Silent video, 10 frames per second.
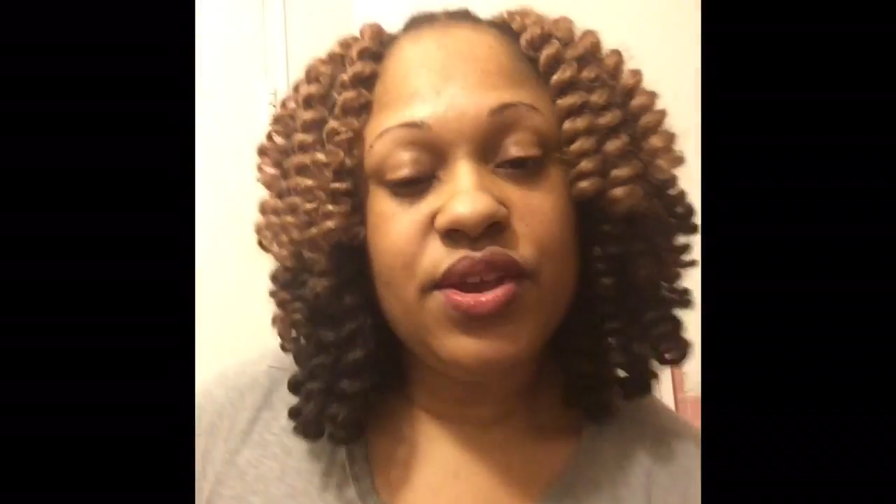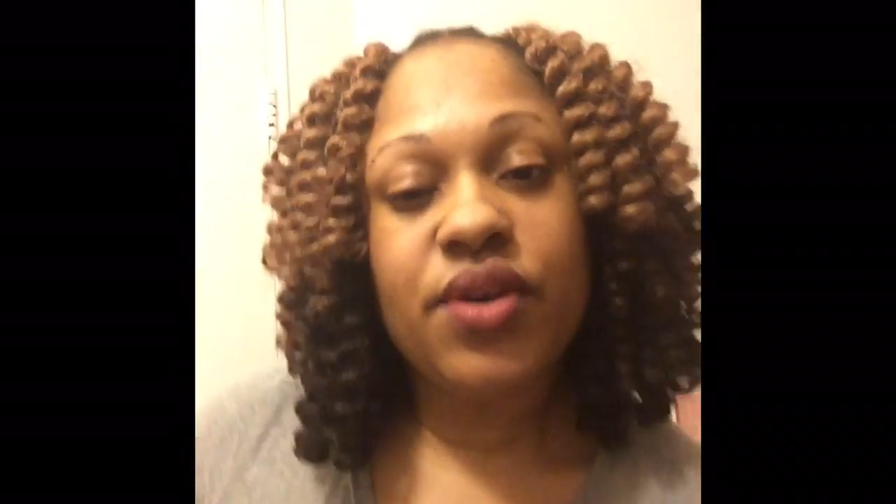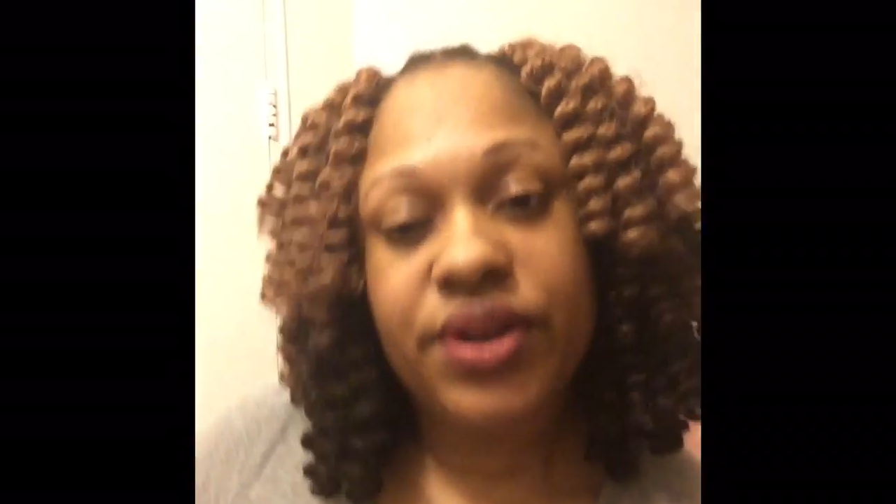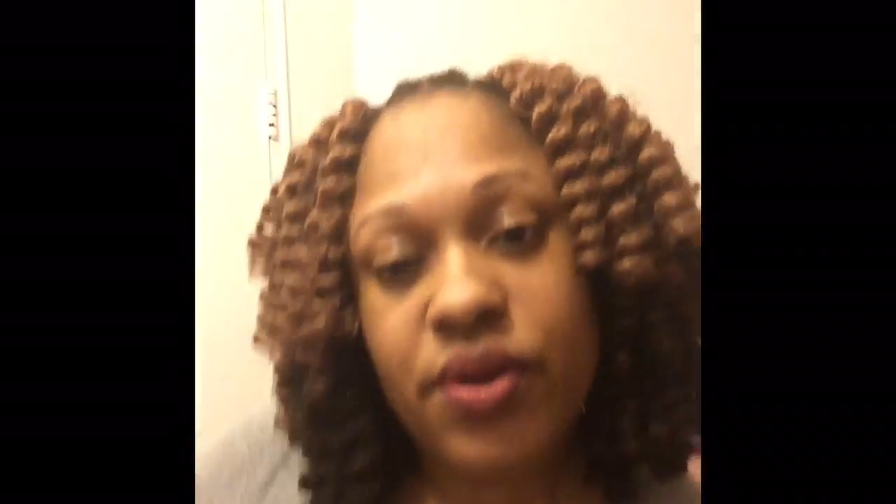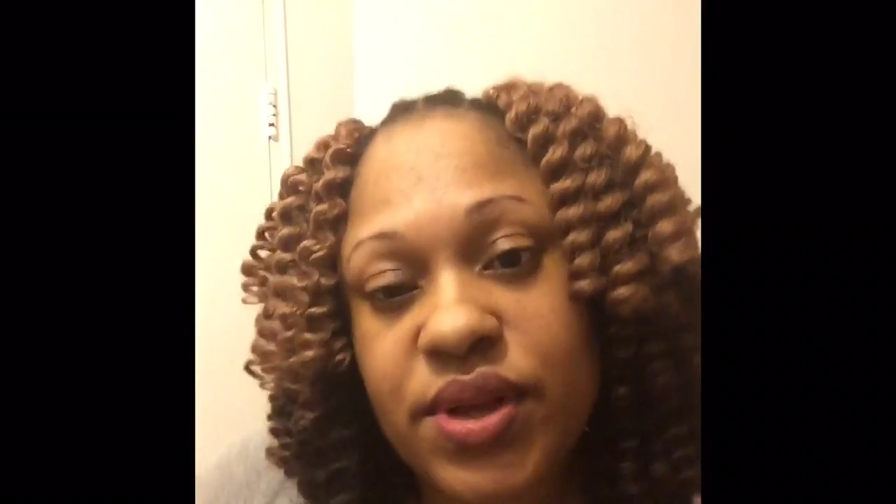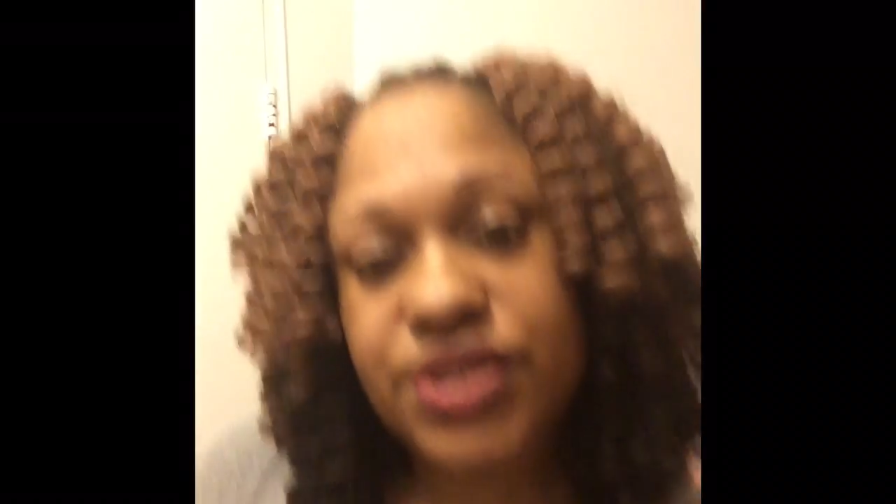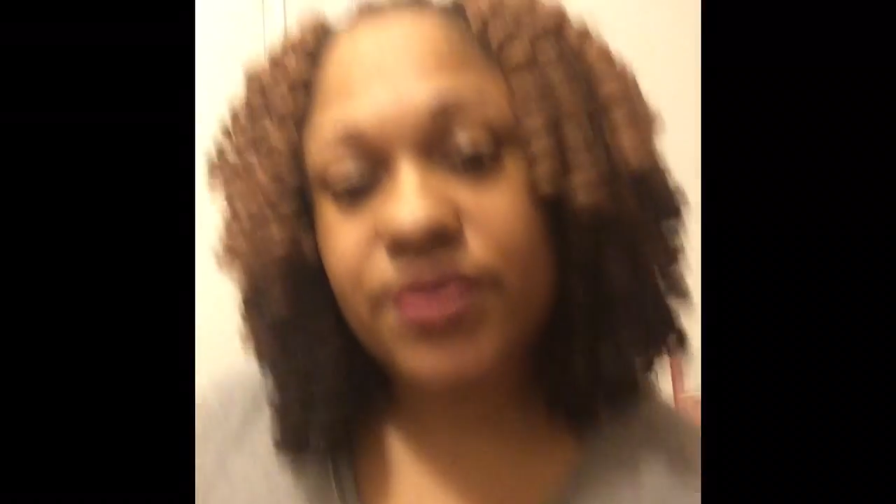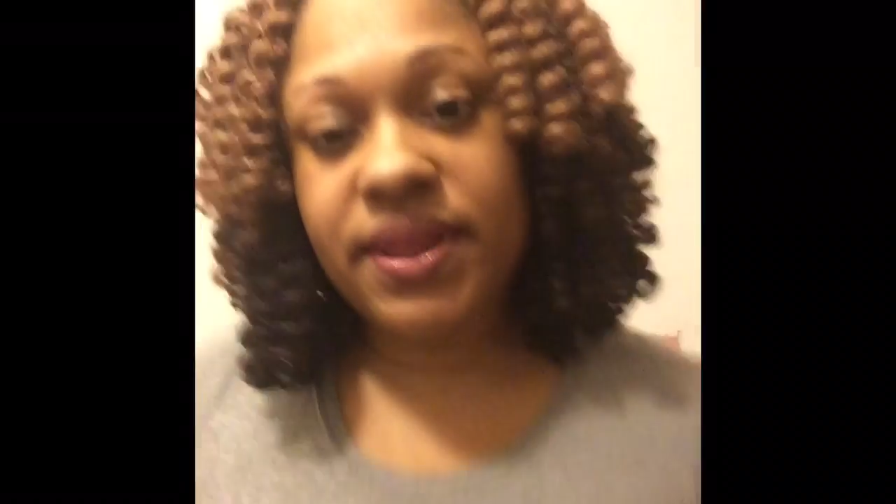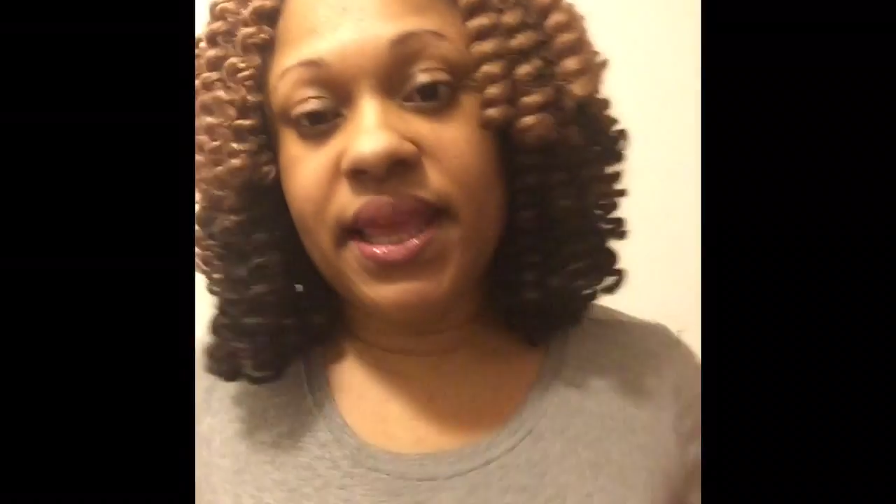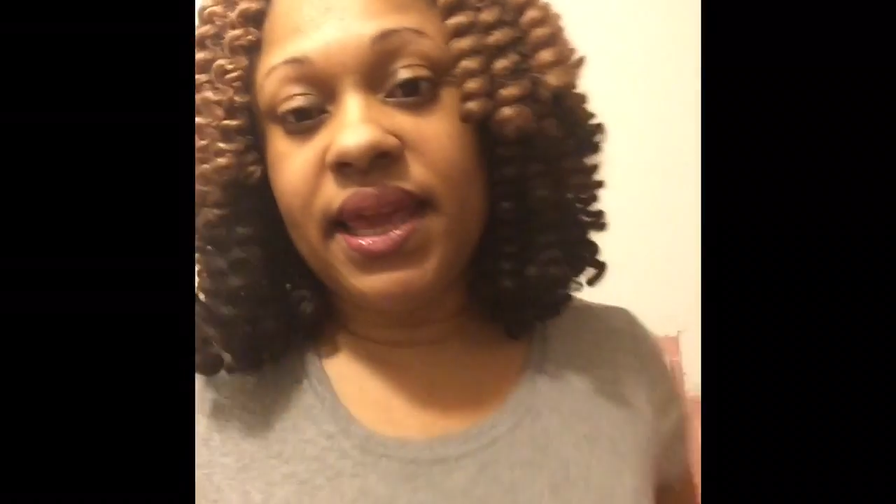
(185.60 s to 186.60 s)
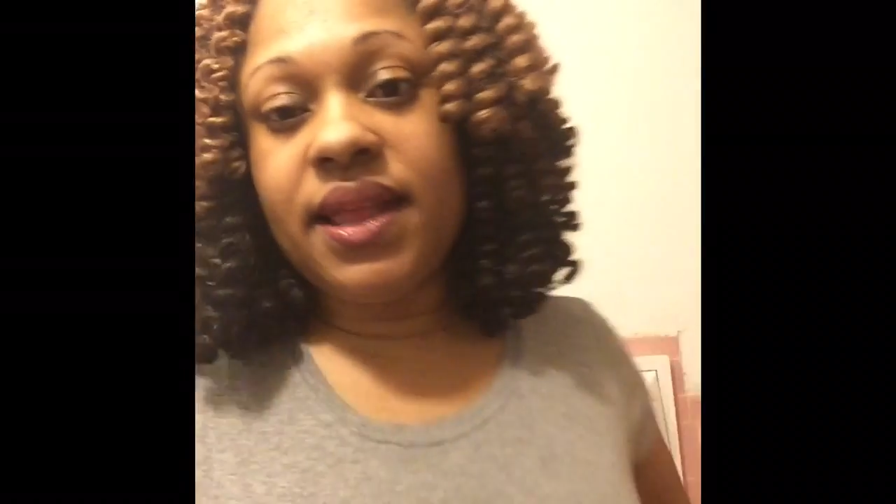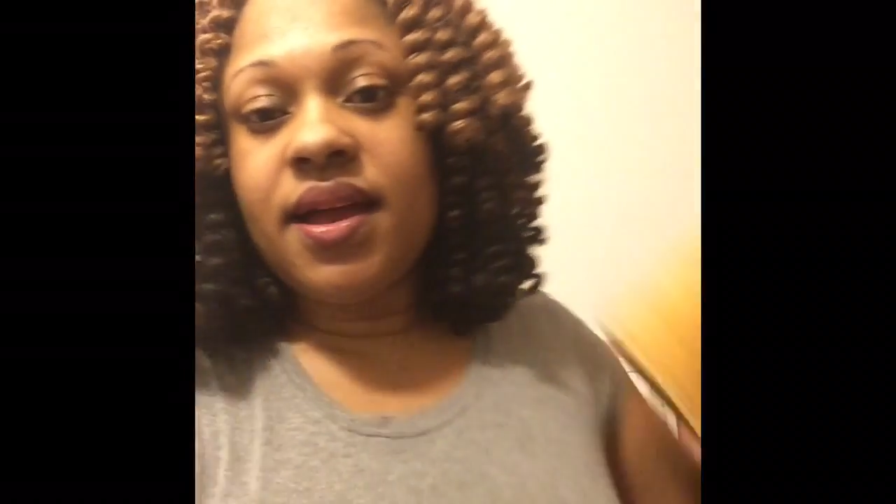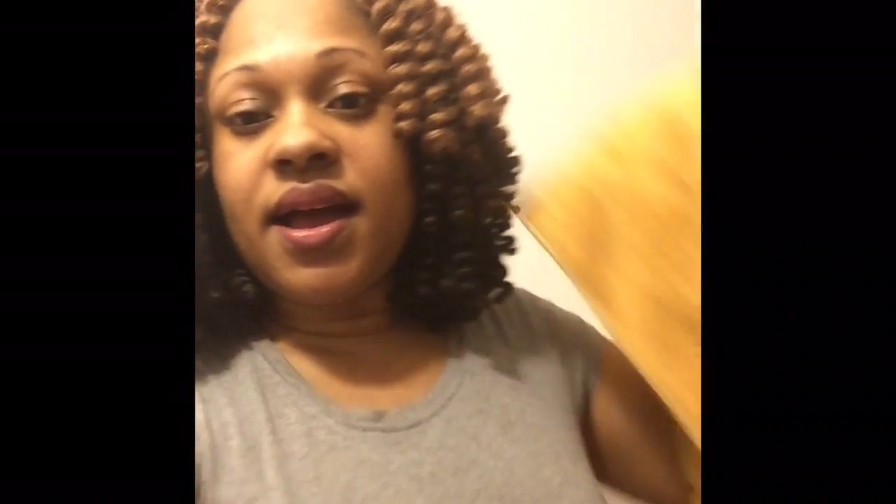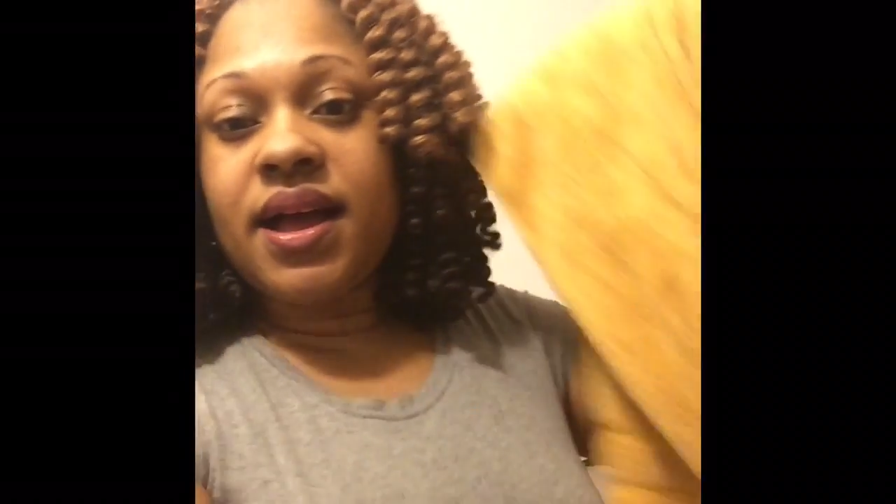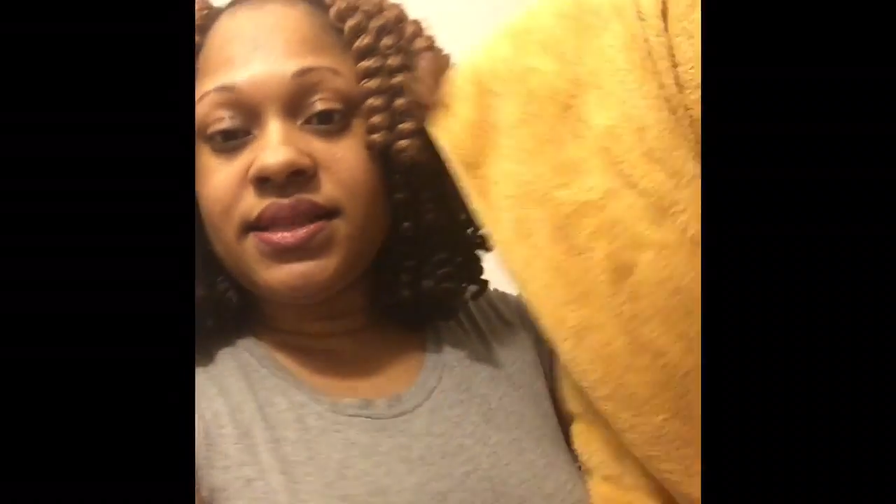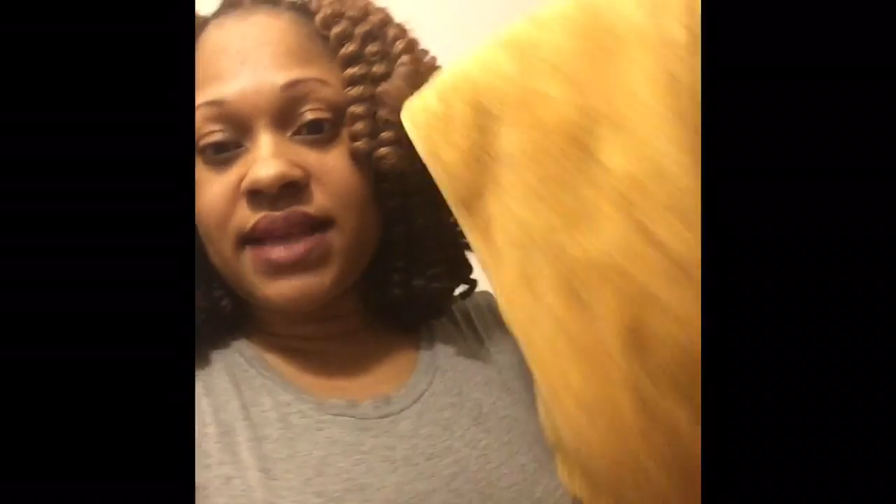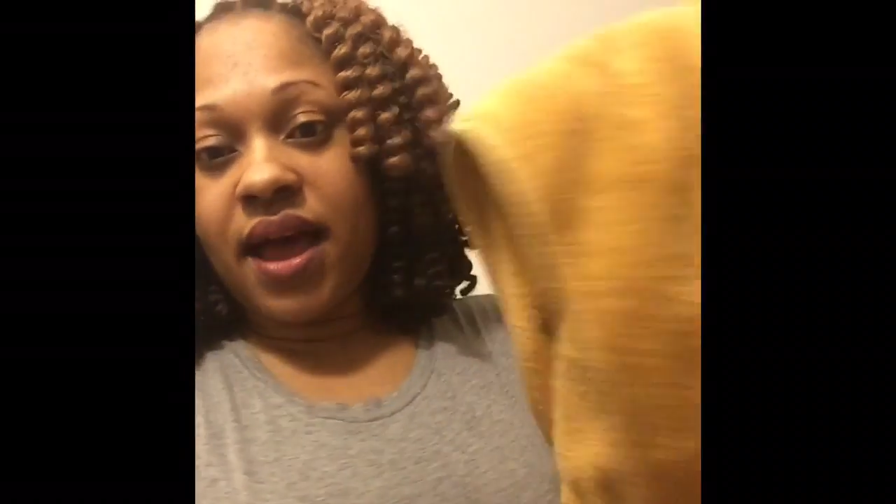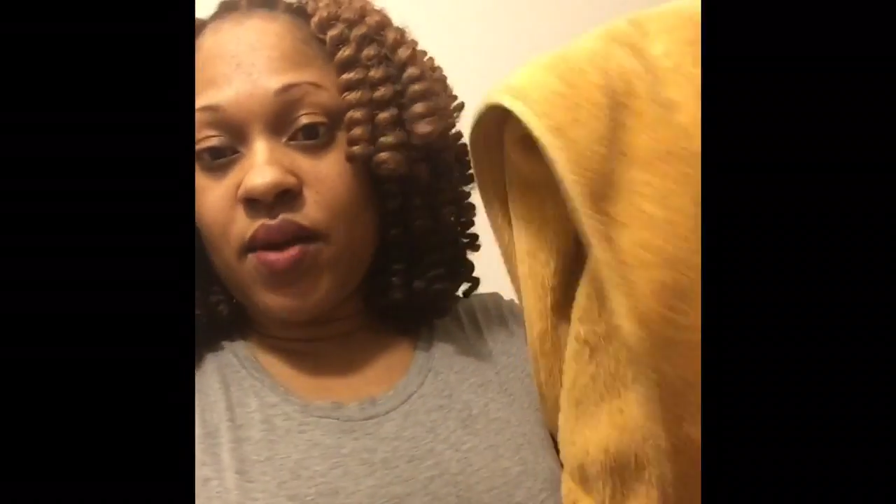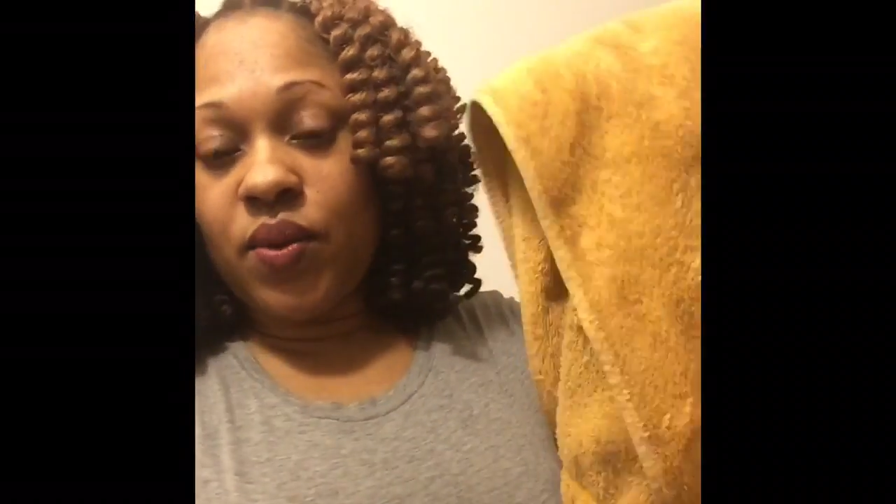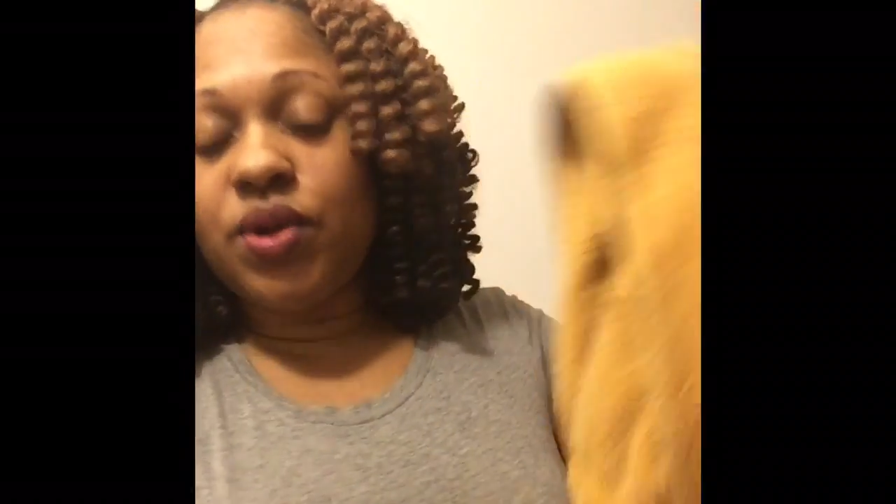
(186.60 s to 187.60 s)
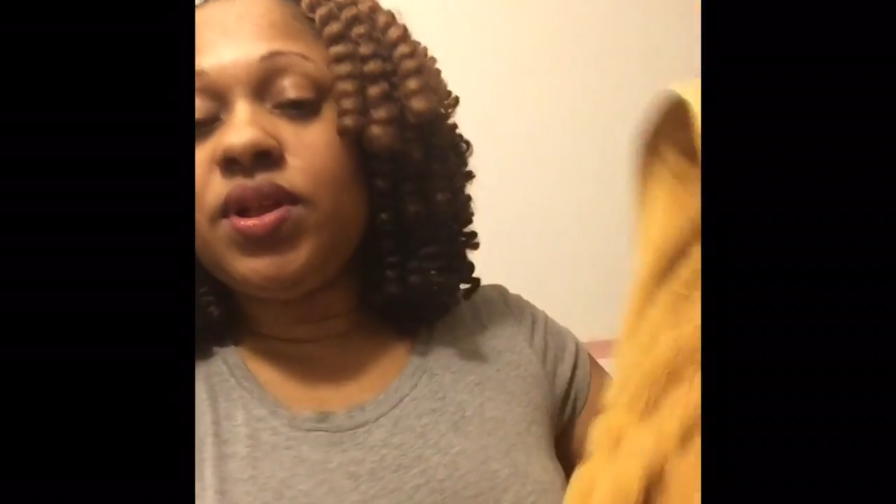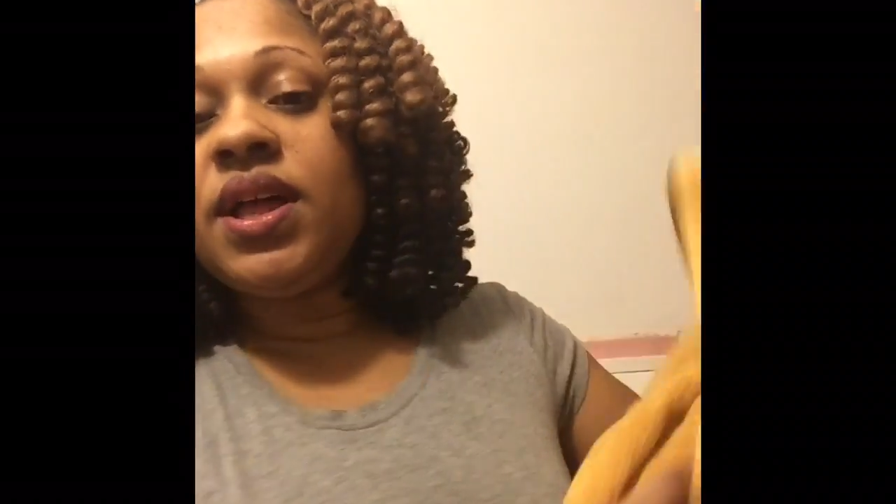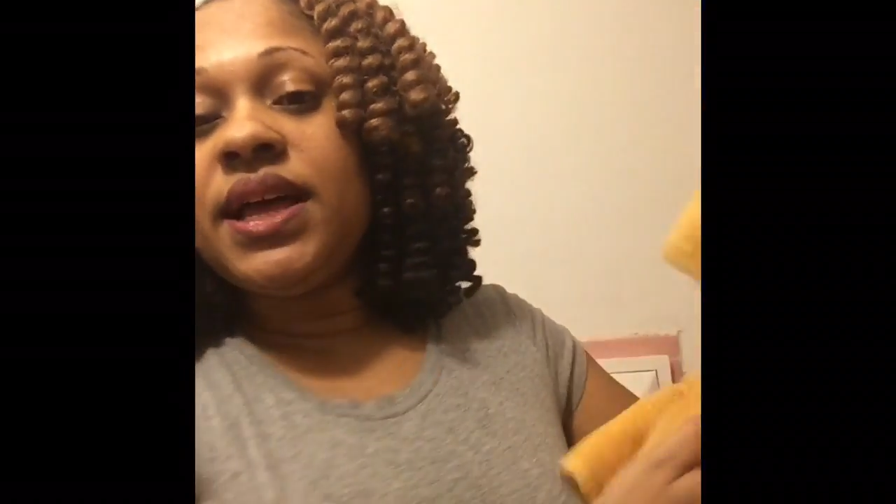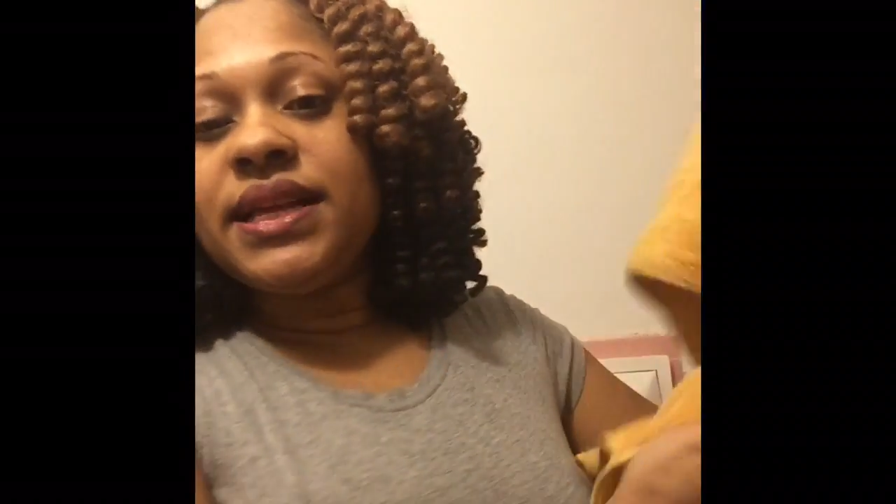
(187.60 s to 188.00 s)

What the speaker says: you're going to also need a towel